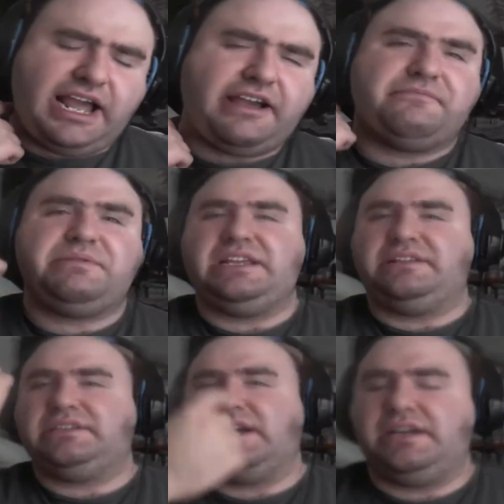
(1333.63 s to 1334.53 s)
half
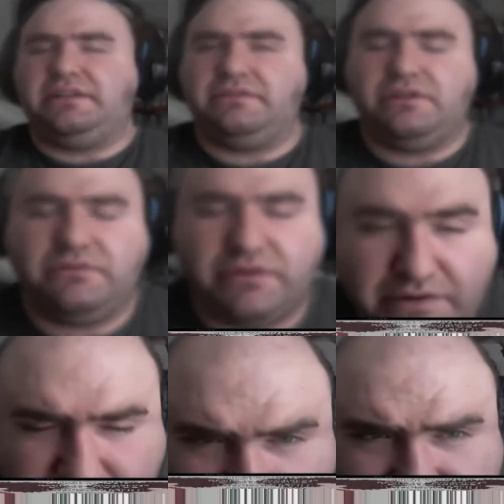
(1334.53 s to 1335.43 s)
beaten Titan though.
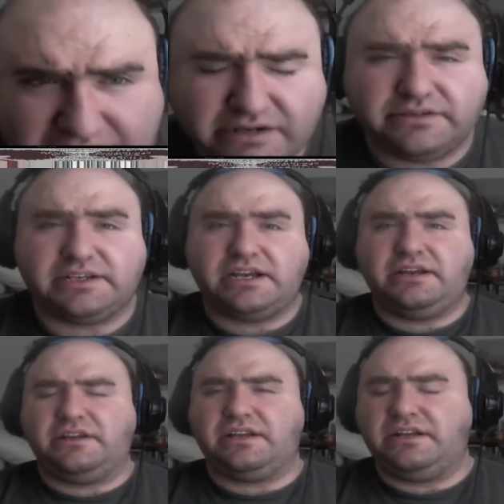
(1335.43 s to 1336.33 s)
Like from Attack on
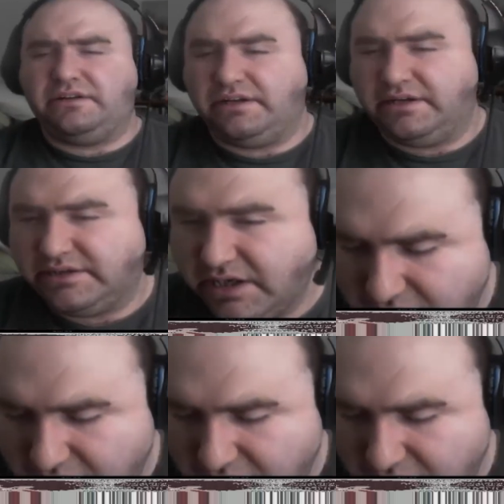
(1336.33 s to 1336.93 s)
Titan. It kind of does.